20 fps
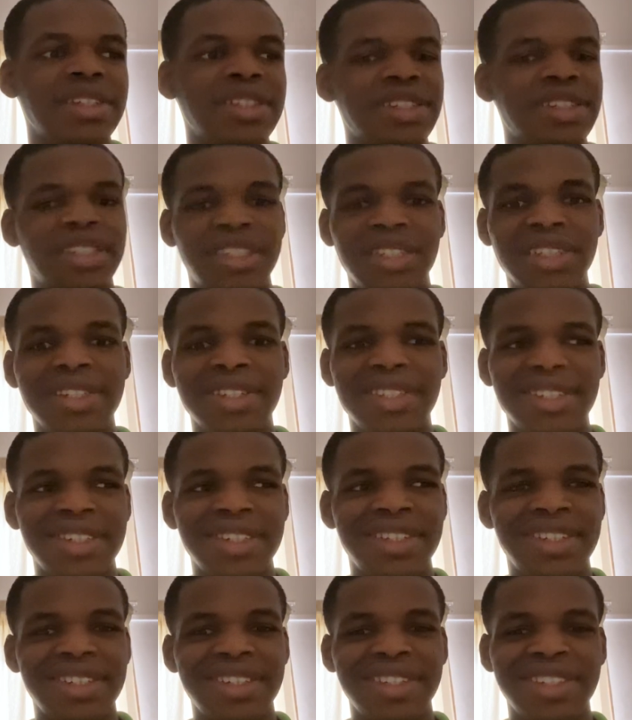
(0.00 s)

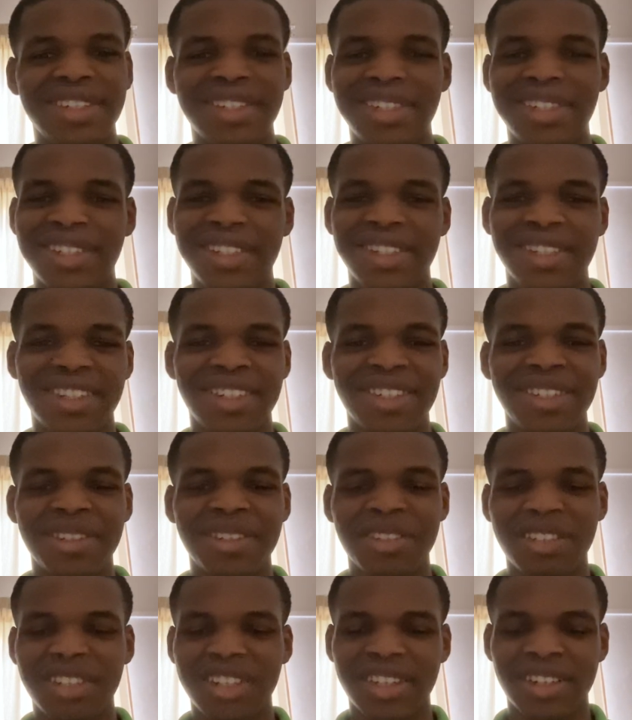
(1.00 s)
yeah,
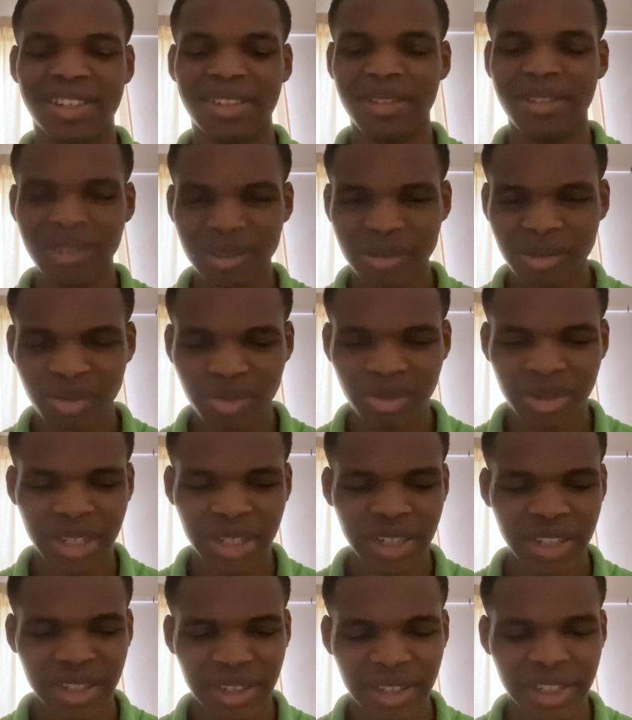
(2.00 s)
like, oh my
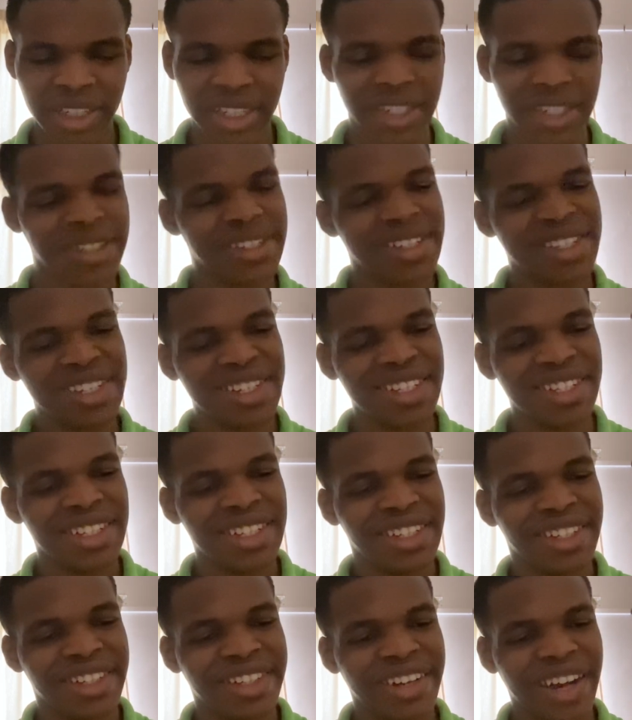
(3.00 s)
God,
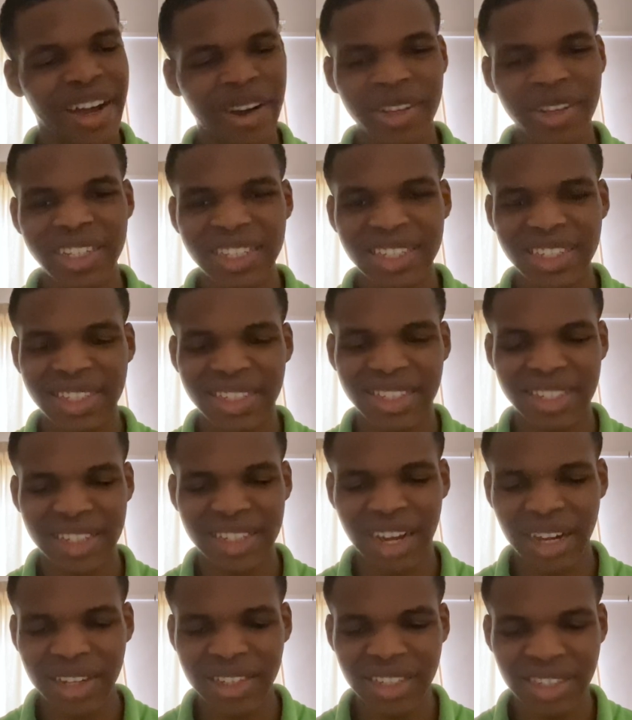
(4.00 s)
how did
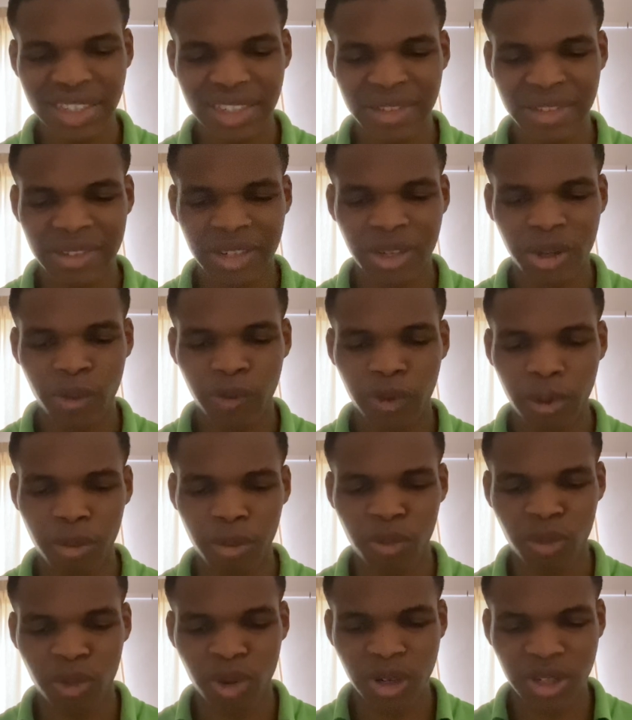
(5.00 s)
it go
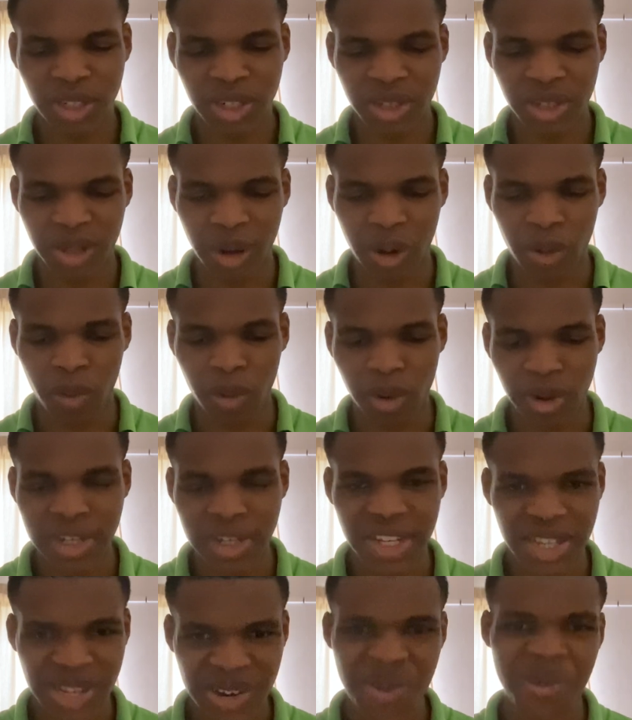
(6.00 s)
from worse to worse,
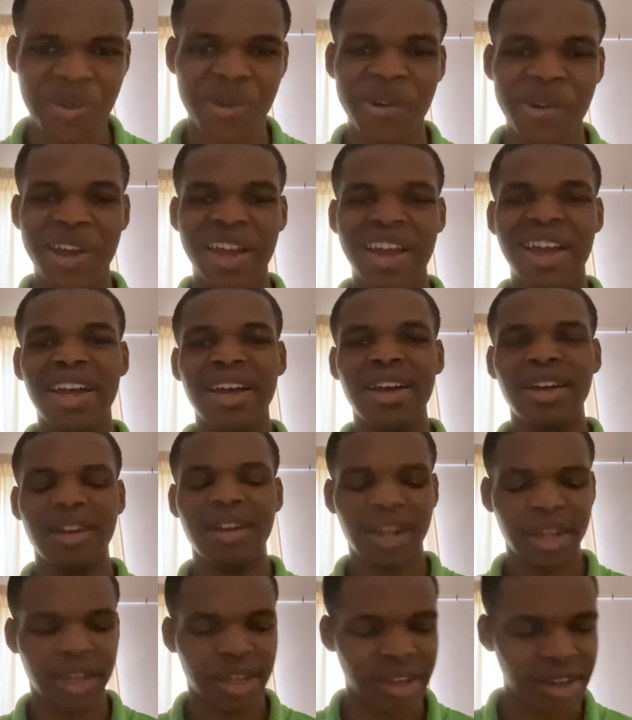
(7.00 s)
sir?
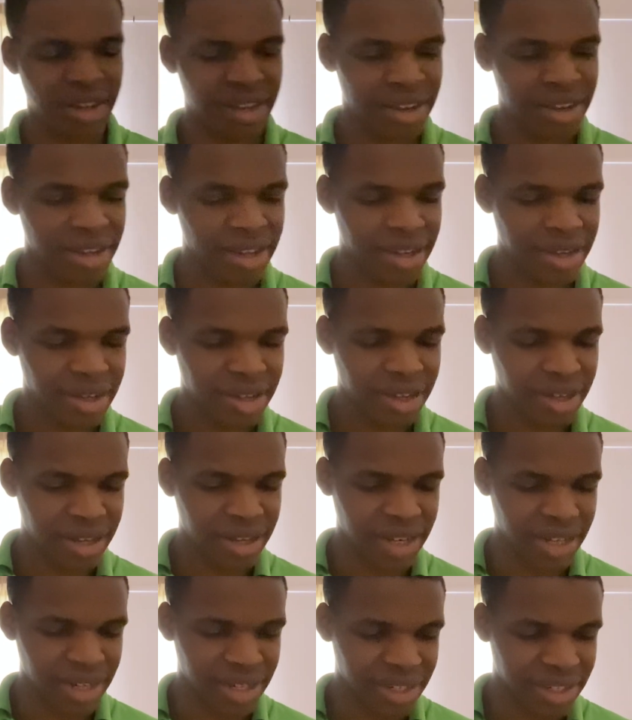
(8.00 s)
Like,
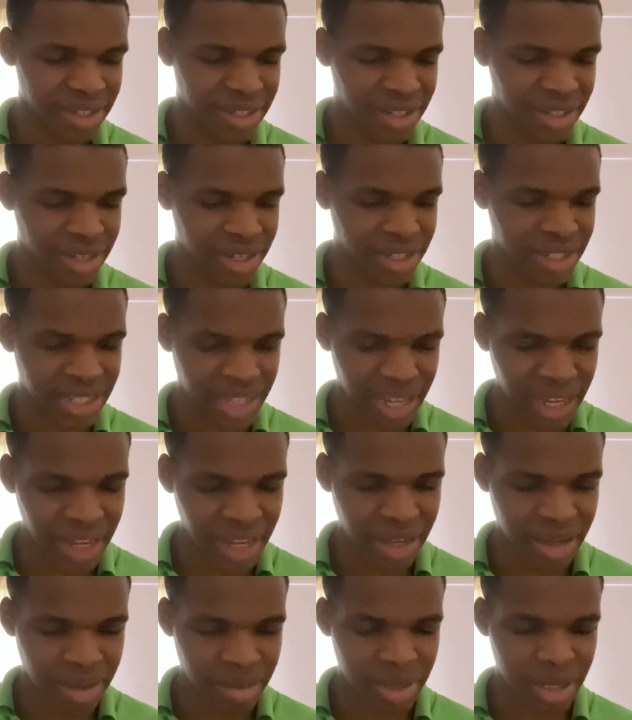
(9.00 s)
I, like,
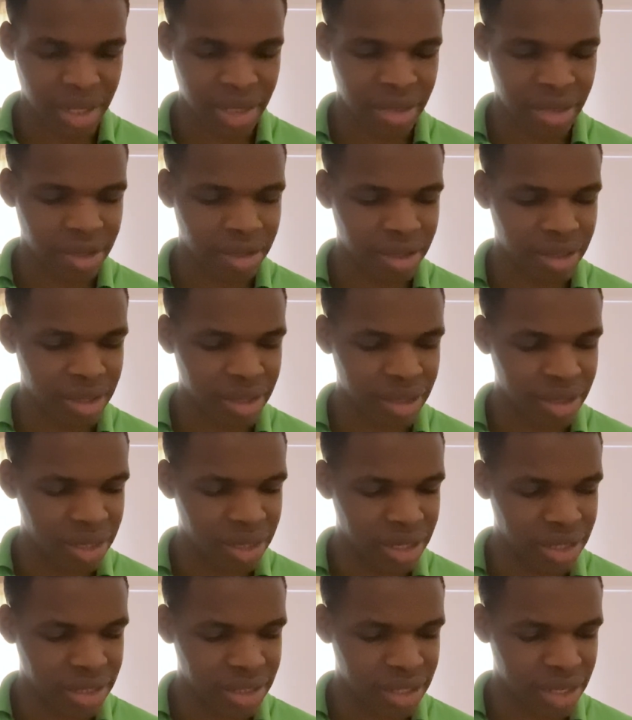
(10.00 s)
damn, like,
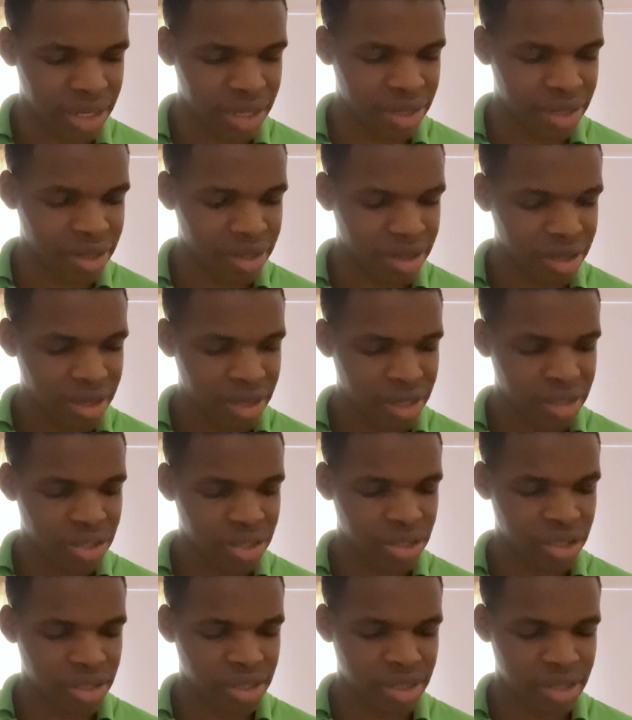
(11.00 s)
and it's like,
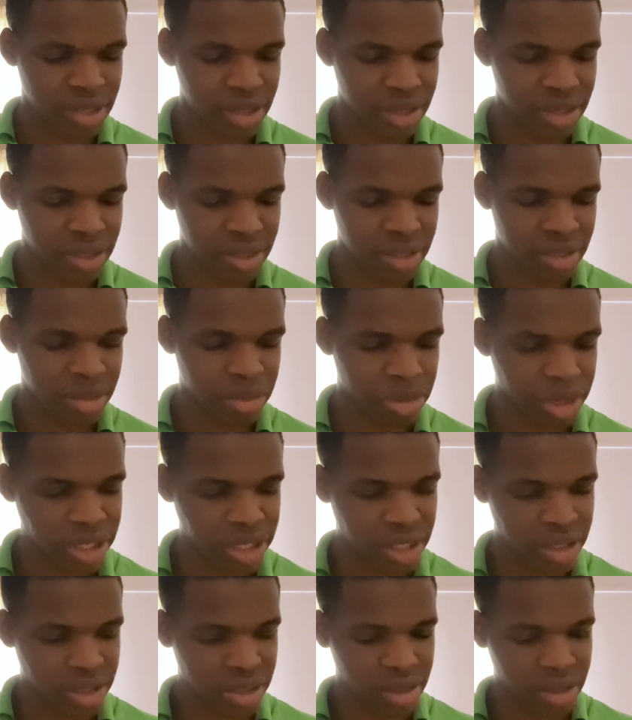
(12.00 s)
just it's a
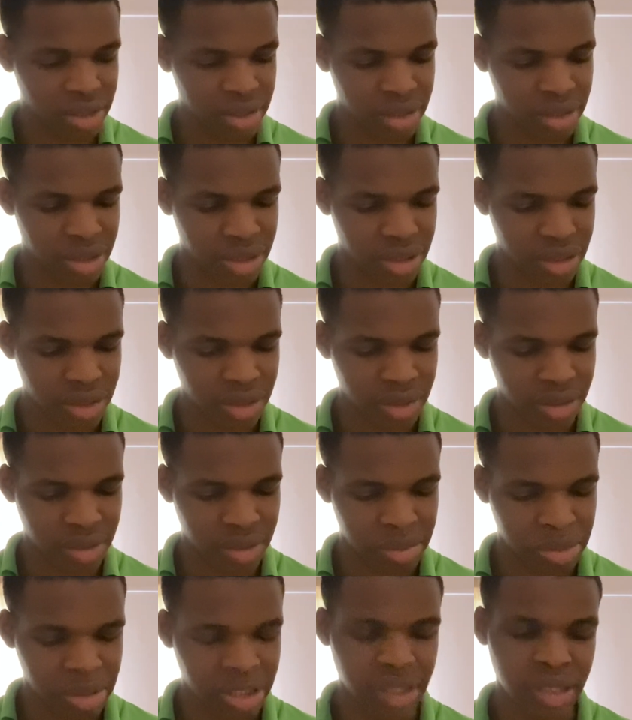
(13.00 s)
major,
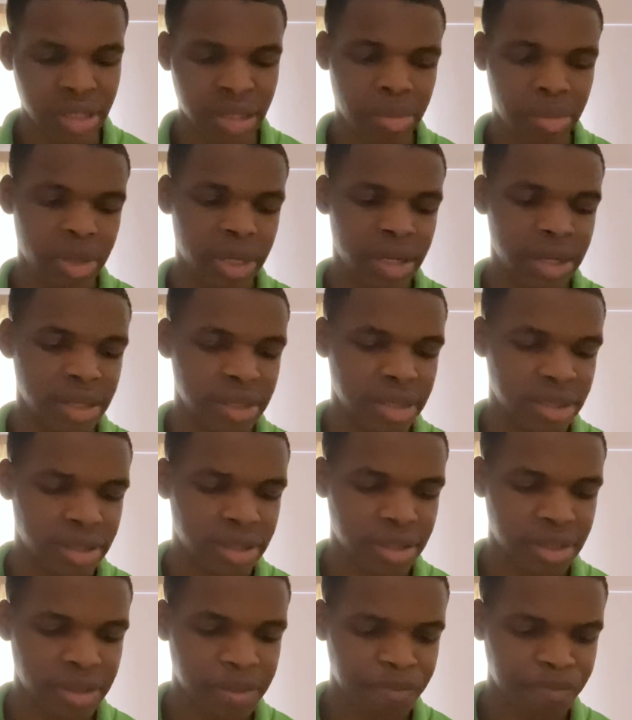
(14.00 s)
piss in the pants,